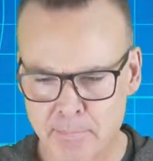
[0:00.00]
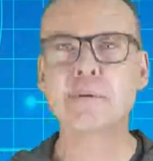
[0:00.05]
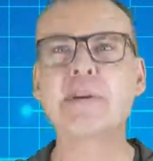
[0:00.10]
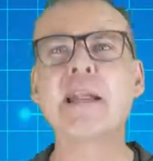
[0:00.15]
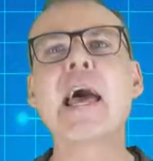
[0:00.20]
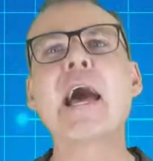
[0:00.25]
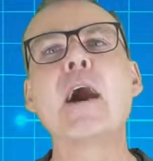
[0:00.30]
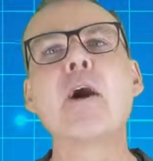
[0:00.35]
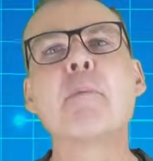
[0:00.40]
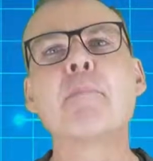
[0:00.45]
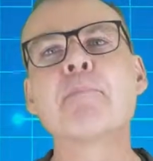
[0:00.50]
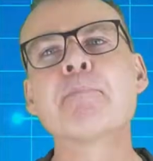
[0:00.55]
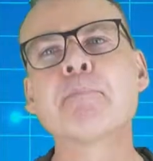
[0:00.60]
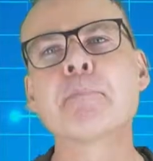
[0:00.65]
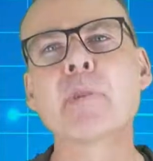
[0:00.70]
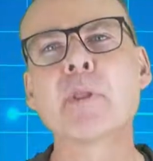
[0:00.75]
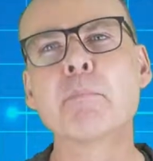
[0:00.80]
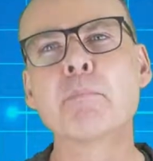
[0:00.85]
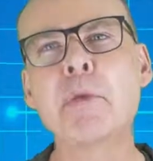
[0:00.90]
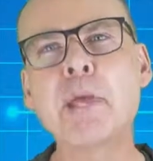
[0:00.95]
Now,
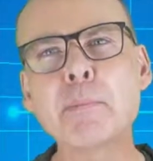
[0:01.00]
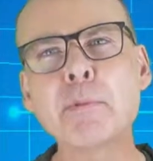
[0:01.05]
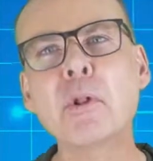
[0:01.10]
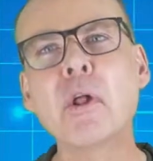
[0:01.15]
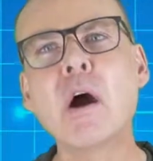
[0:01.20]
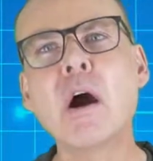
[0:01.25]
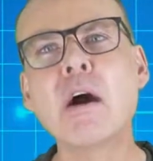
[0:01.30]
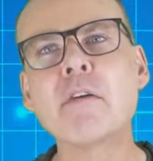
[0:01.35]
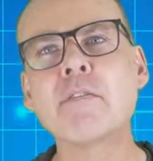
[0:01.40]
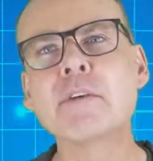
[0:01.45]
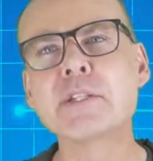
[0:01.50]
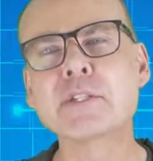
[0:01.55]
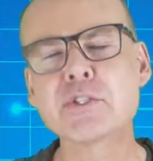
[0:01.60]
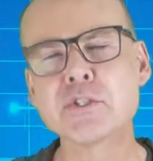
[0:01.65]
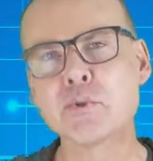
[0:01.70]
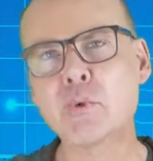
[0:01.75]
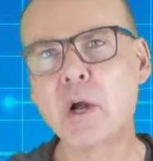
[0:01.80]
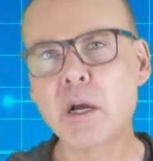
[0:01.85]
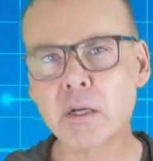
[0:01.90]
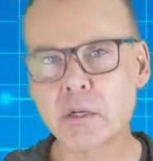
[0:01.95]
people often
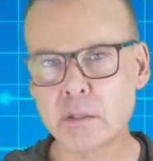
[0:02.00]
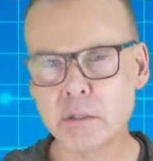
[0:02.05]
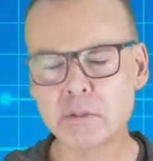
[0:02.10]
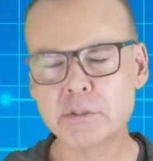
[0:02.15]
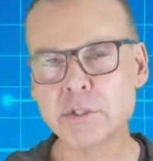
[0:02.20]
struggle